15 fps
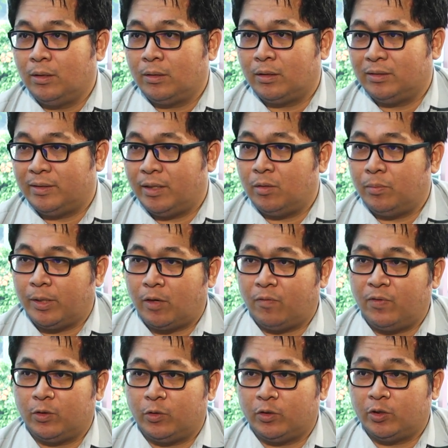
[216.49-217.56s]
because then it'll be
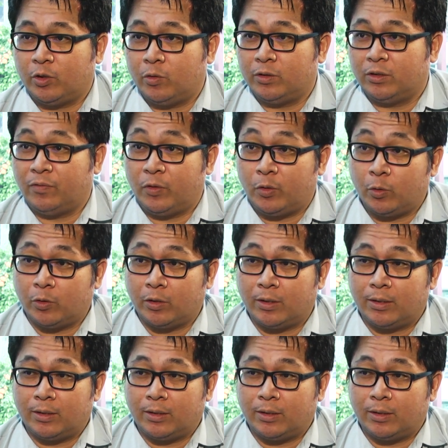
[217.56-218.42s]
conflict to shareholders if you don't,